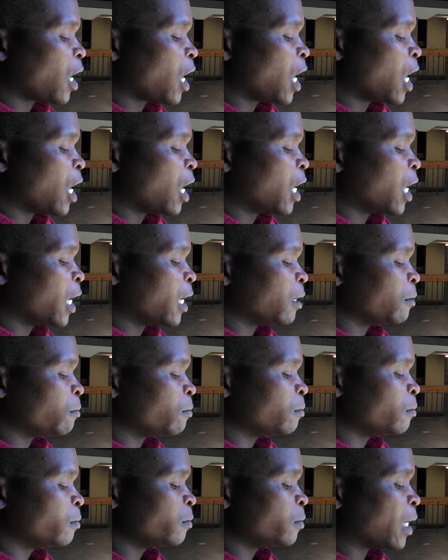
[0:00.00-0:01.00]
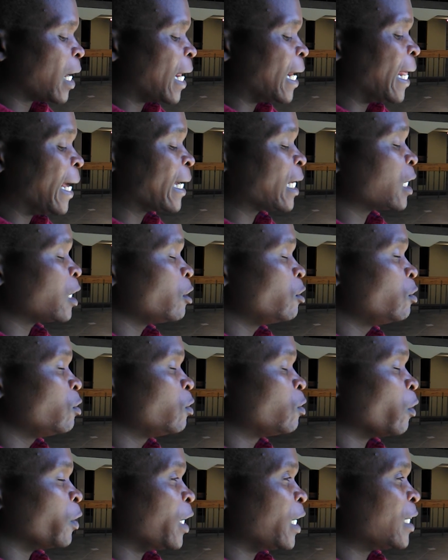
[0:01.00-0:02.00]
I
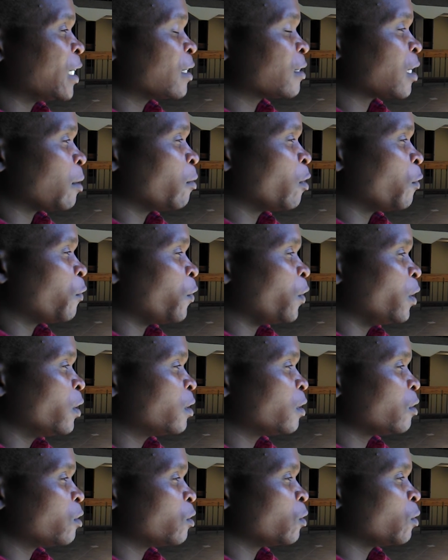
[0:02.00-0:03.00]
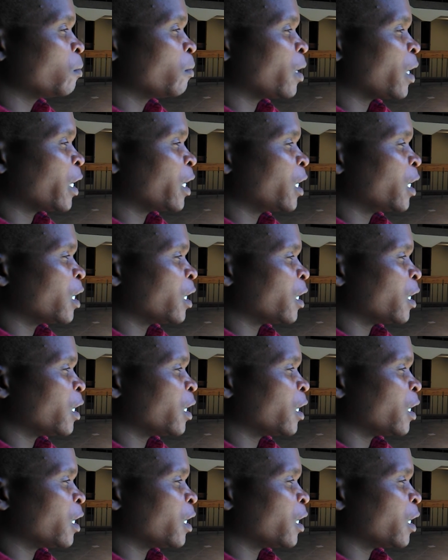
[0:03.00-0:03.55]
like donating some of it to my,